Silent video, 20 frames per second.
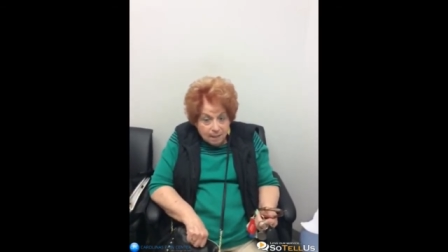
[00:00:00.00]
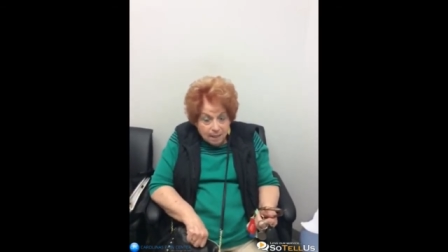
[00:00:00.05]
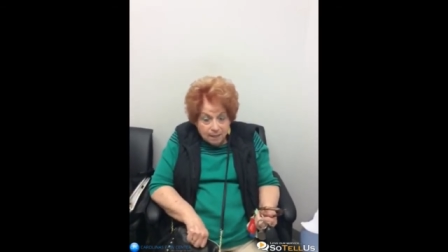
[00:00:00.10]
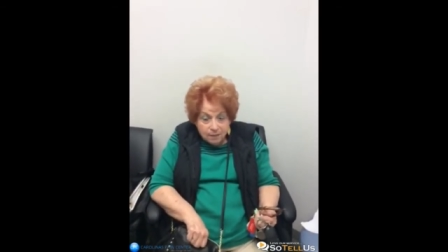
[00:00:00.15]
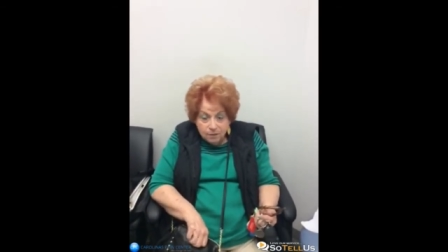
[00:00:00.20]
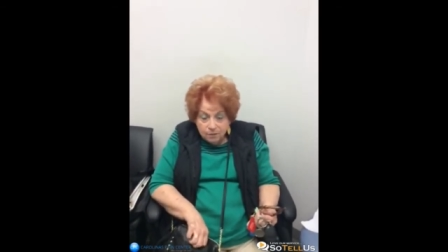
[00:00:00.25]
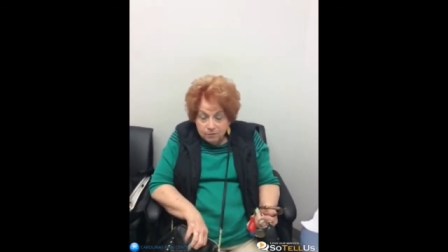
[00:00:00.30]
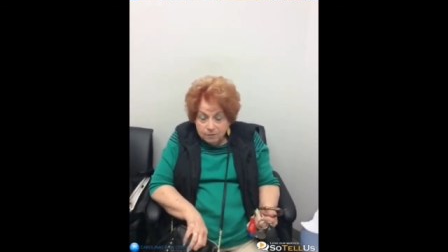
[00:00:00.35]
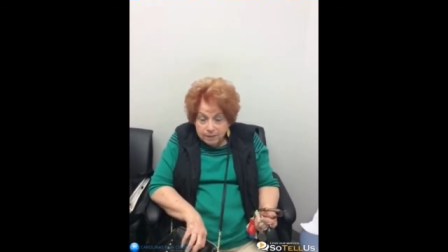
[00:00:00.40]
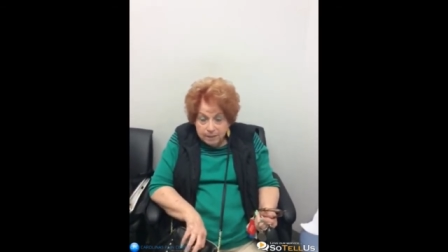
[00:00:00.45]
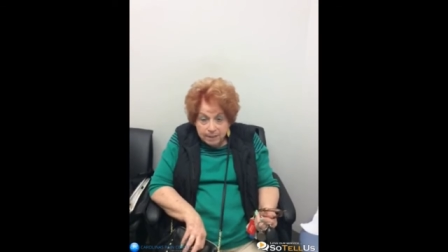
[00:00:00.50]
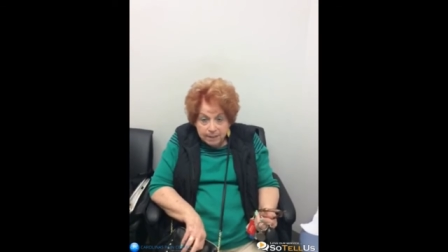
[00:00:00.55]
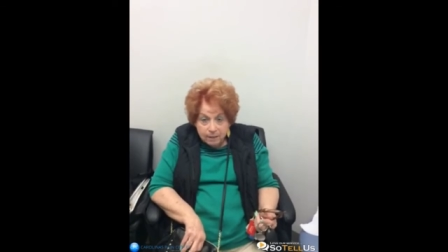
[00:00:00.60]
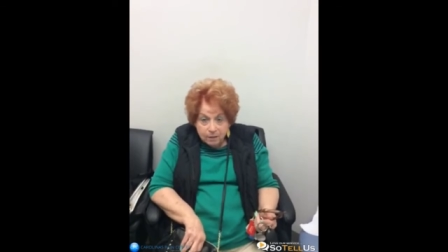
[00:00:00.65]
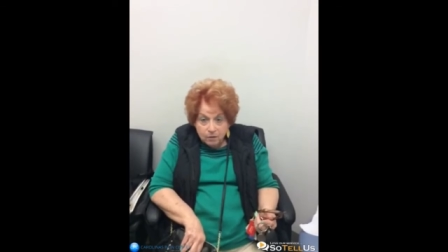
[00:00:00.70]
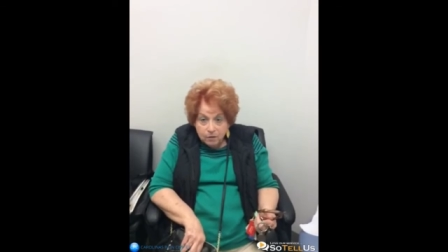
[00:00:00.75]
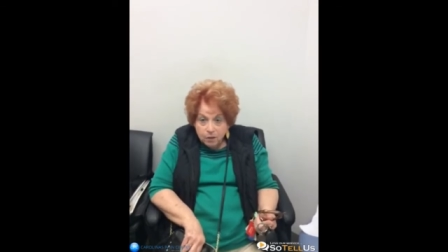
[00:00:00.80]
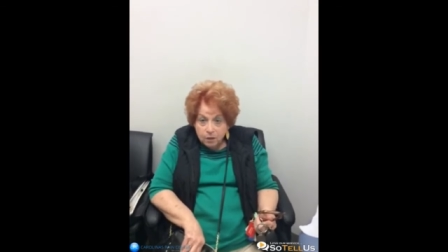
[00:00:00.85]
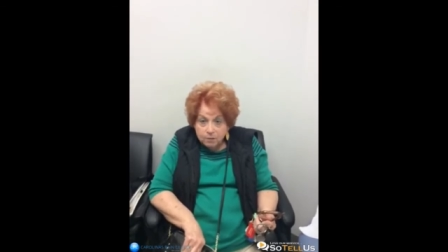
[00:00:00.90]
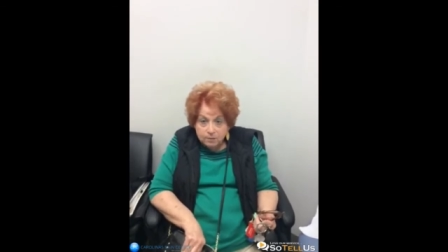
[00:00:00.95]
Not hurting
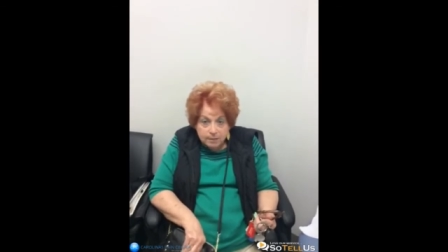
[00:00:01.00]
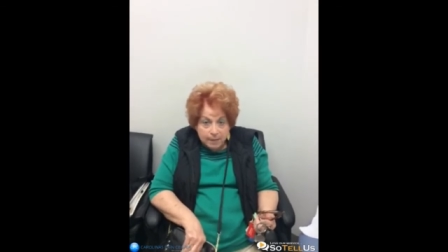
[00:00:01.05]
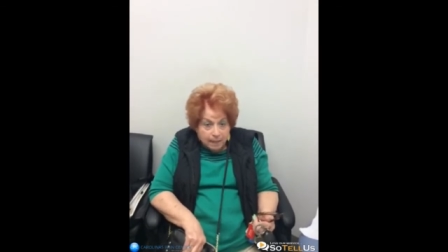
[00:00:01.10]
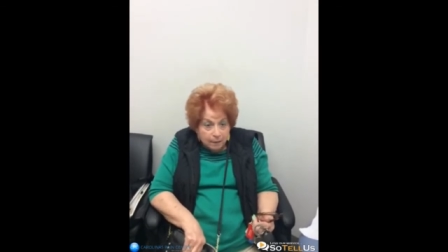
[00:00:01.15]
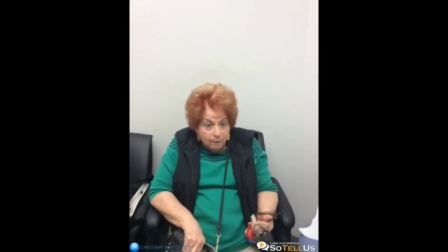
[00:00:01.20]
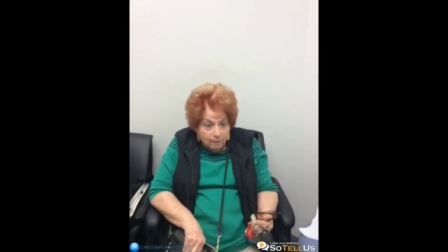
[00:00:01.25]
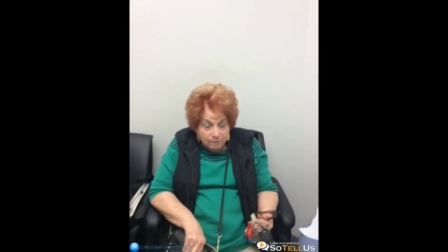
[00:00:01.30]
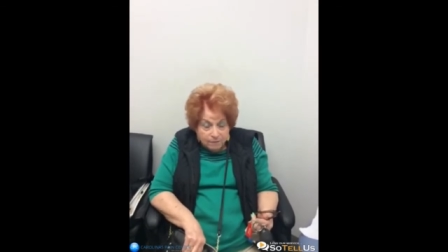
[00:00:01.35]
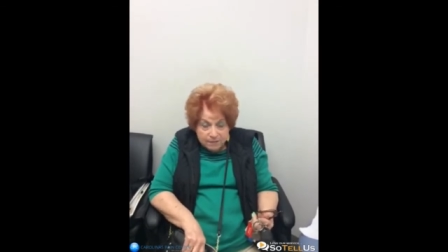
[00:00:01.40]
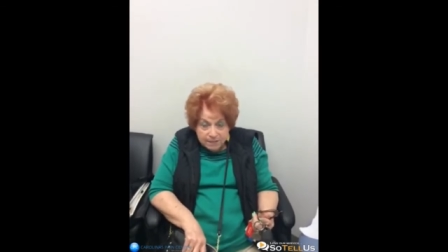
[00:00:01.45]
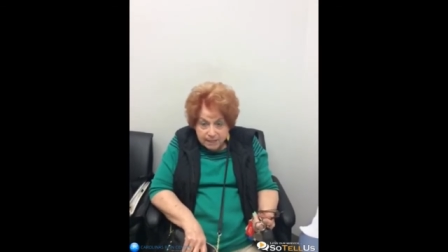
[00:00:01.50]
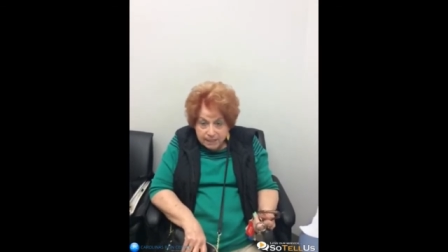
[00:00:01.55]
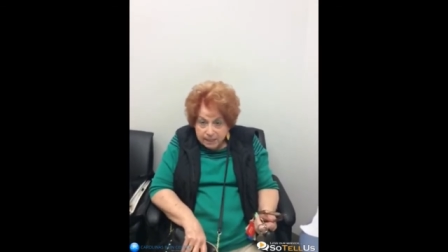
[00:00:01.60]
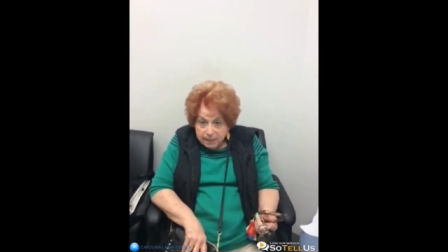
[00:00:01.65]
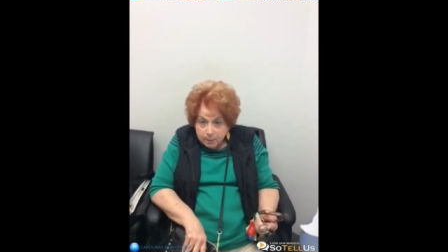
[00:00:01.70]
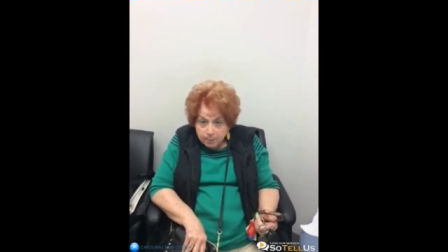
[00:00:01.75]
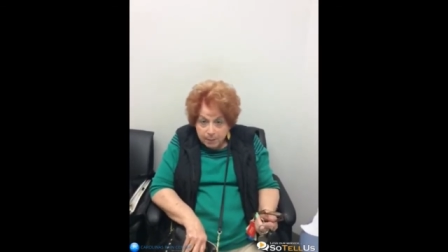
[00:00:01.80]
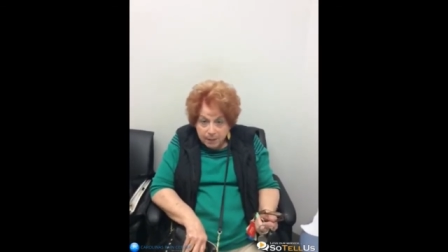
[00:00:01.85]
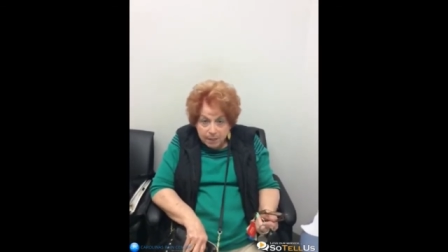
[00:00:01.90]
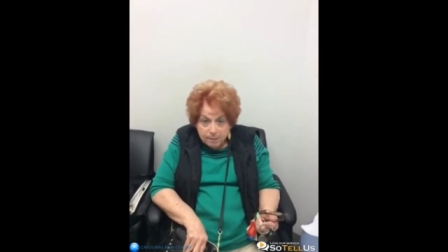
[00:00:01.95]
any. I'm no, I don't have to take
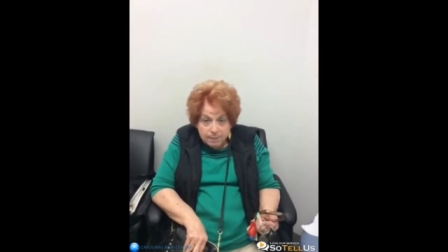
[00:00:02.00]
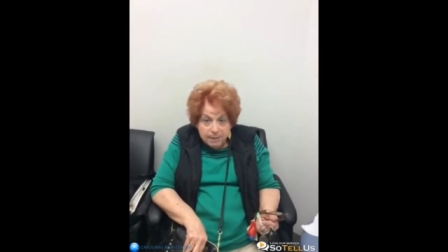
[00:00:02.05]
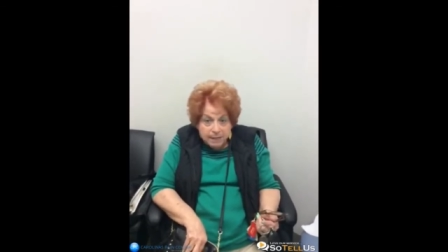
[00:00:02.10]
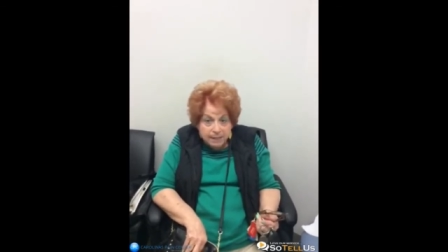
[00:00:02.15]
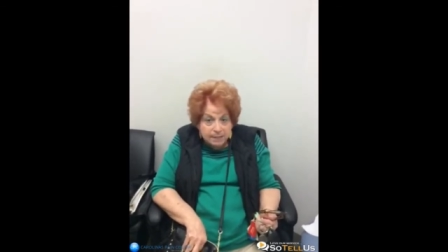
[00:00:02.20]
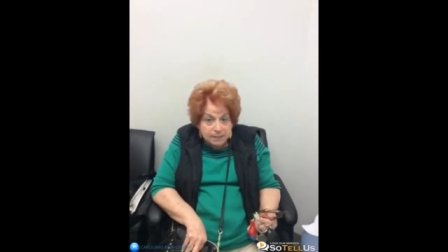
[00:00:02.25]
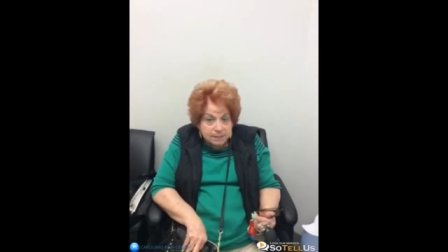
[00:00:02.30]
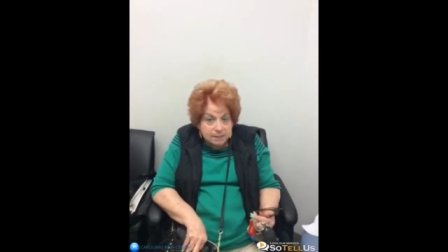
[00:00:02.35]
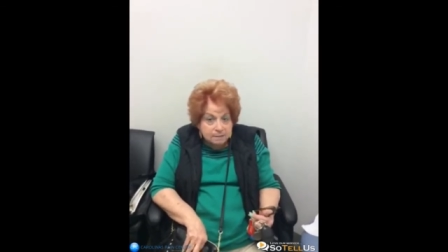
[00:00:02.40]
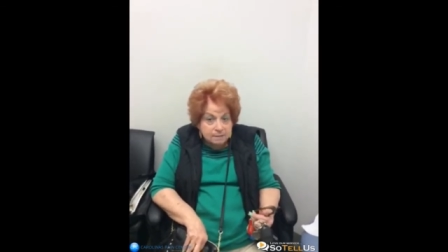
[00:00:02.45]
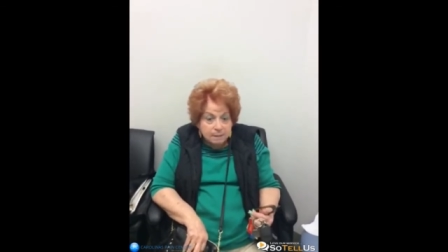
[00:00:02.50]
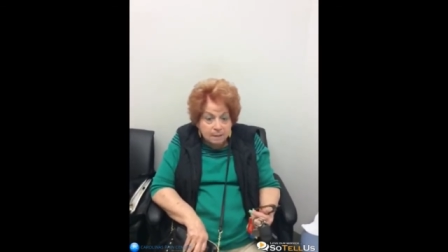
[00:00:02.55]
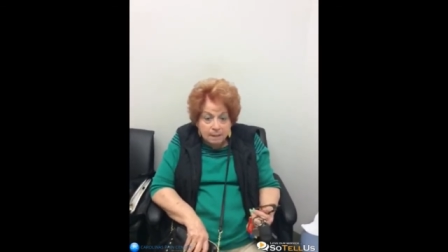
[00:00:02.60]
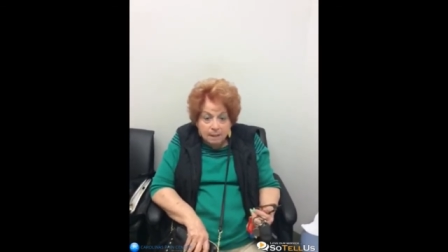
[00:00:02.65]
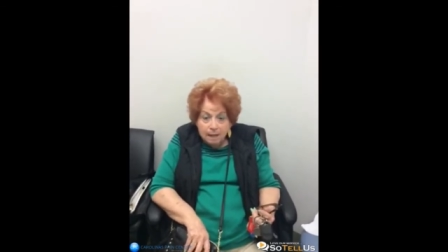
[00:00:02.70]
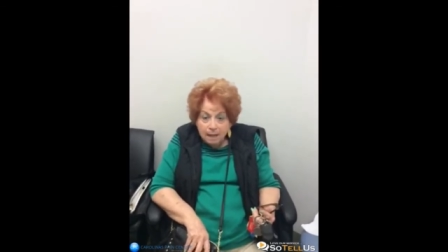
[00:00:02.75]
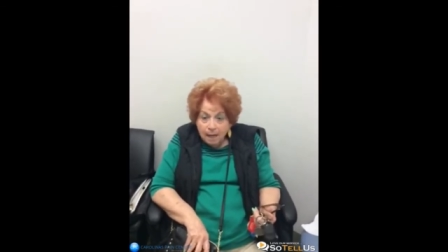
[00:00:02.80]
any pain medicine.